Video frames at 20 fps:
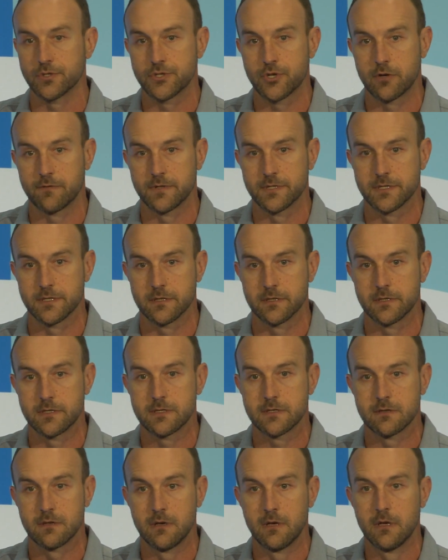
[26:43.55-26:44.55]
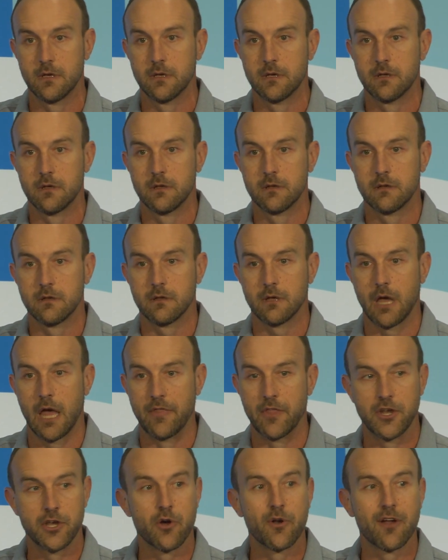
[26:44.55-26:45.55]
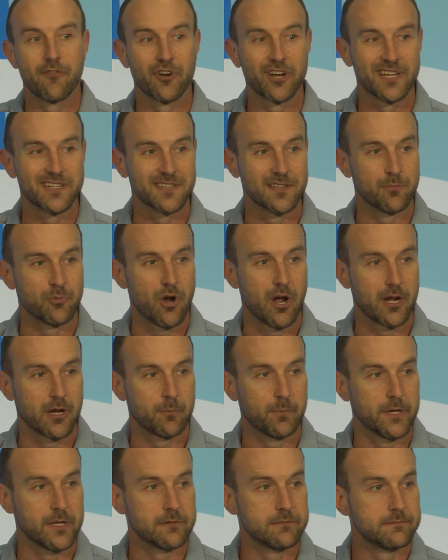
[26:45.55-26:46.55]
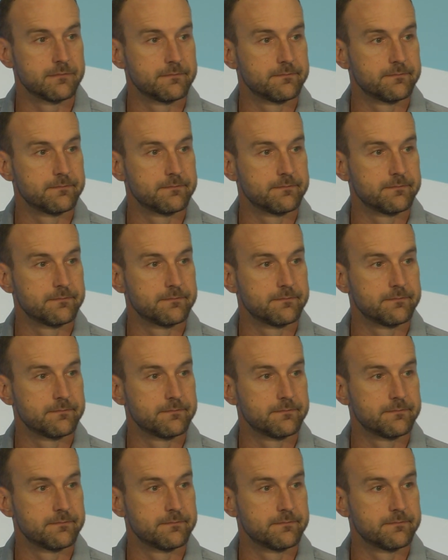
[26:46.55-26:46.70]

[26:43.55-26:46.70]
services and they don't ever get to the product bit.